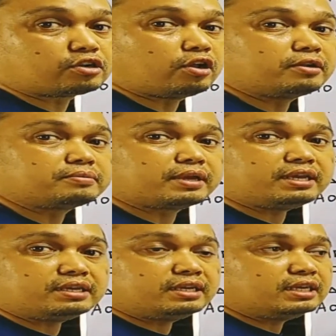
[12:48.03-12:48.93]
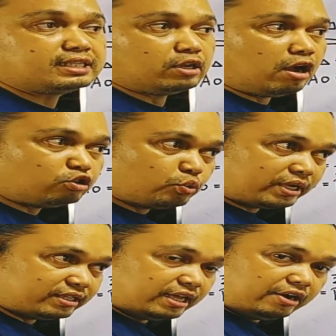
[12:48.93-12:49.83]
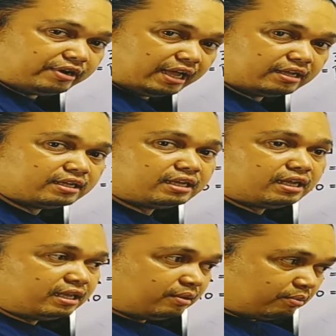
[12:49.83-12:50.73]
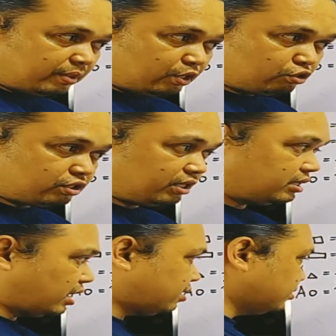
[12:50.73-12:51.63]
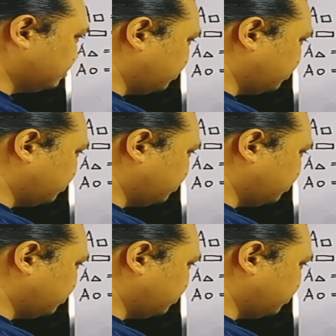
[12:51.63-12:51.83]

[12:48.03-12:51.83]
circle. Okay, now how do we get the area? By using the